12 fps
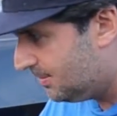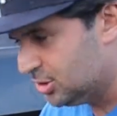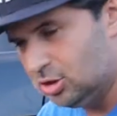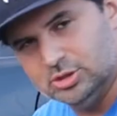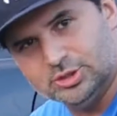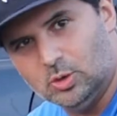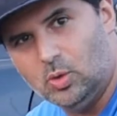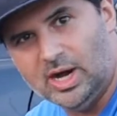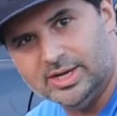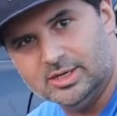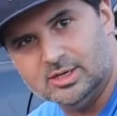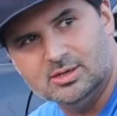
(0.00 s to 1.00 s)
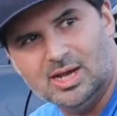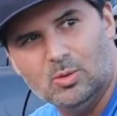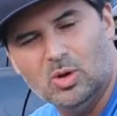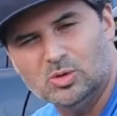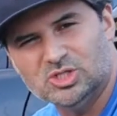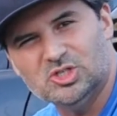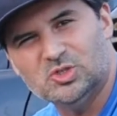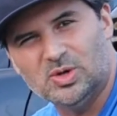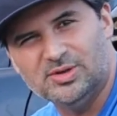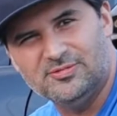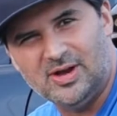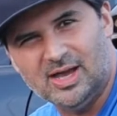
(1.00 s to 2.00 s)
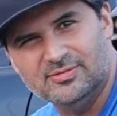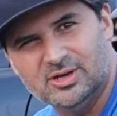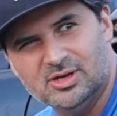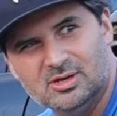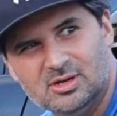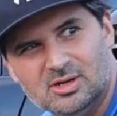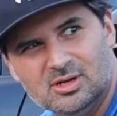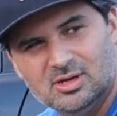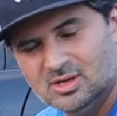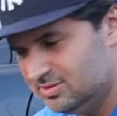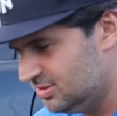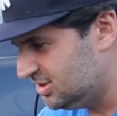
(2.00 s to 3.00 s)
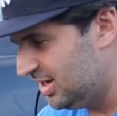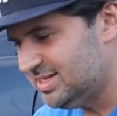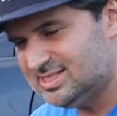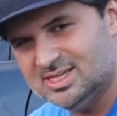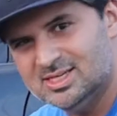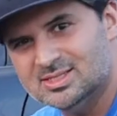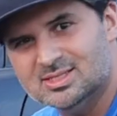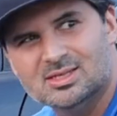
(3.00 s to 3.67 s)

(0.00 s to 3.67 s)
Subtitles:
gonna go a little wider. I went with 225 here. These are 18s.